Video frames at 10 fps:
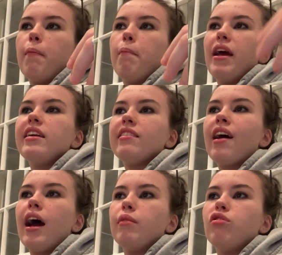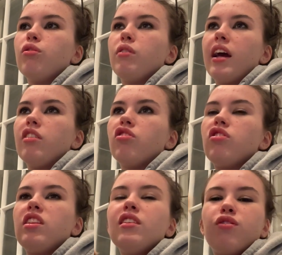many times you get
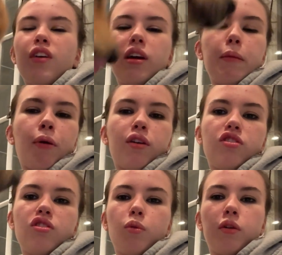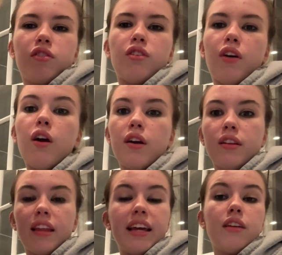just these very personal works of
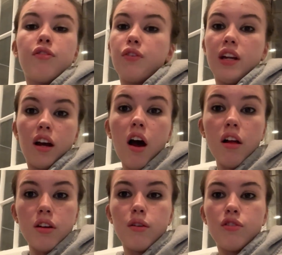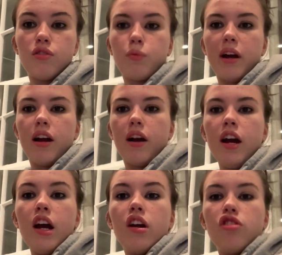art, like in Frida Kahlo's, where
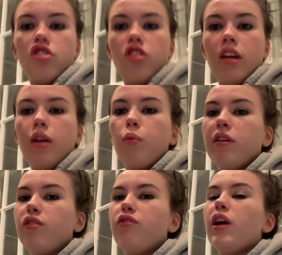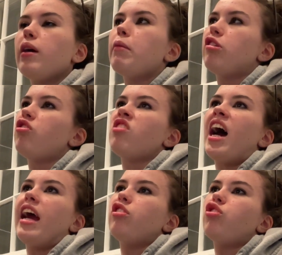she was very much
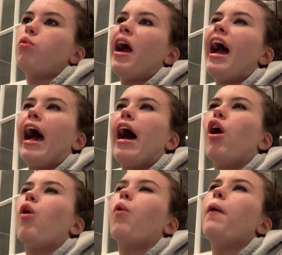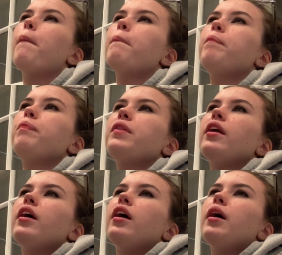tied to how
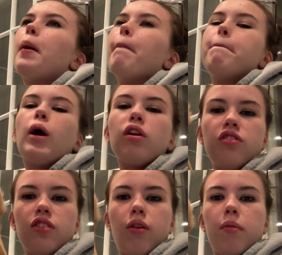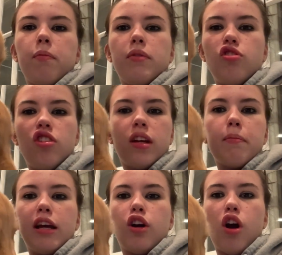personal she can
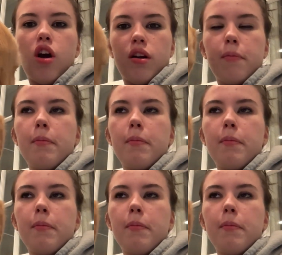make her art.